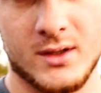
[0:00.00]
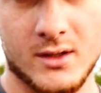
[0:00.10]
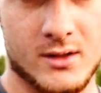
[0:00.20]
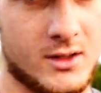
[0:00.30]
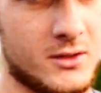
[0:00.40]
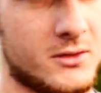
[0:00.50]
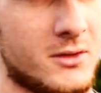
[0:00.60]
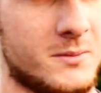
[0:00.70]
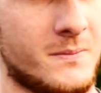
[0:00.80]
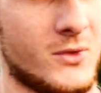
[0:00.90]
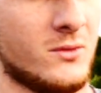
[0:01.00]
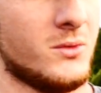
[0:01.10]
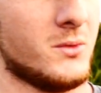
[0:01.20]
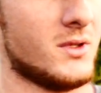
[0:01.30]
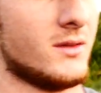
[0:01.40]
deer are using them.
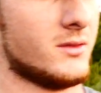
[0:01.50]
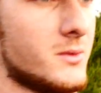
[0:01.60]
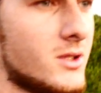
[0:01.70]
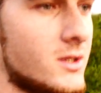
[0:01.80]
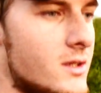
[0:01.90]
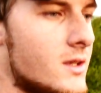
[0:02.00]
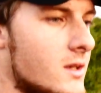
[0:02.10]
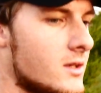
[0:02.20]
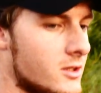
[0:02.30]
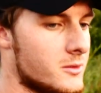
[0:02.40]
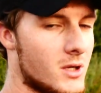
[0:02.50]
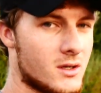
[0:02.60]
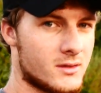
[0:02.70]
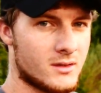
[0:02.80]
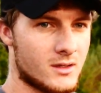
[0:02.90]
Hopefully we get some good
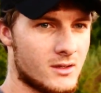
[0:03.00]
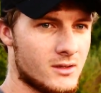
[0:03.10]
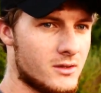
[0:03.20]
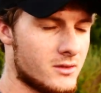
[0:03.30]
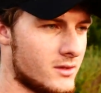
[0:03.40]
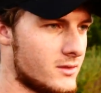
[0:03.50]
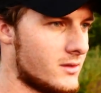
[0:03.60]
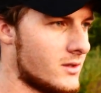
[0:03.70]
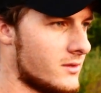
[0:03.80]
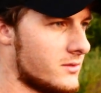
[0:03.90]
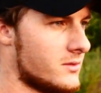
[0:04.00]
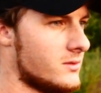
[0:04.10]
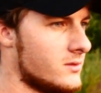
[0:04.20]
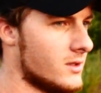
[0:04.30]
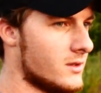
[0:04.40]
bucks in here using this stuff,
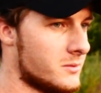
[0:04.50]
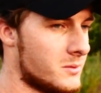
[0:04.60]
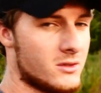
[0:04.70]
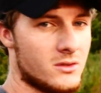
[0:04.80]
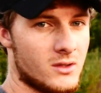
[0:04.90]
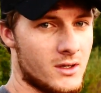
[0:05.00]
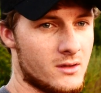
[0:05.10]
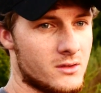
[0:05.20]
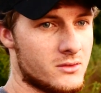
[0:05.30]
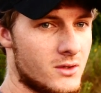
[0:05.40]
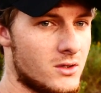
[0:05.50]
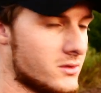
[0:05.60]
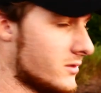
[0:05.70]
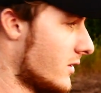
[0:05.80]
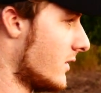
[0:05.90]
especially later this fall.
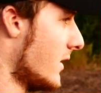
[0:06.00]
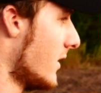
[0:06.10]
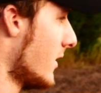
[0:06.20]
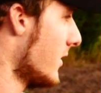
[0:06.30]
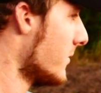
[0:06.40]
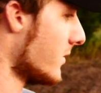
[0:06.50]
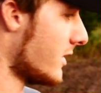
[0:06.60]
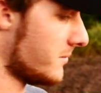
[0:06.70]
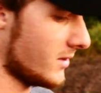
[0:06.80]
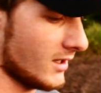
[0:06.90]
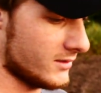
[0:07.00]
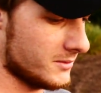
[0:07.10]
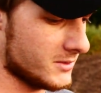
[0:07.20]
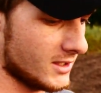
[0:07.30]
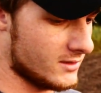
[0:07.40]
So we'll keep you guys
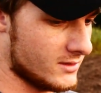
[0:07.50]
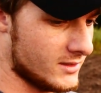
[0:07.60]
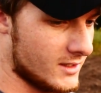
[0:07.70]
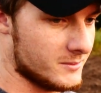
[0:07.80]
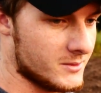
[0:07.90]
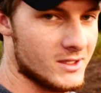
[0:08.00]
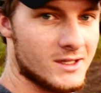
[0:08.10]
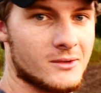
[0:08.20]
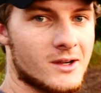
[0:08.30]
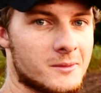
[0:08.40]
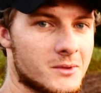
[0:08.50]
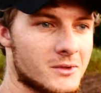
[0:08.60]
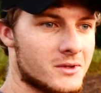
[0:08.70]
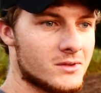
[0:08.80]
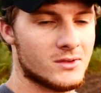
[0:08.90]
updated on that. But anyway, I'm
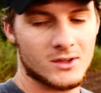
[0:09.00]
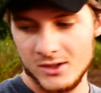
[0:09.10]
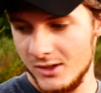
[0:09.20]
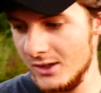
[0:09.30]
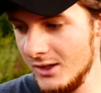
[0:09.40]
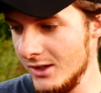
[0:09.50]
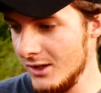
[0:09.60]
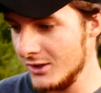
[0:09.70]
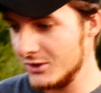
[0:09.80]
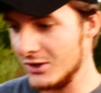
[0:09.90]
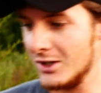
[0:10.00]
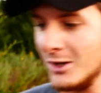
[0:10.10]
gonna shut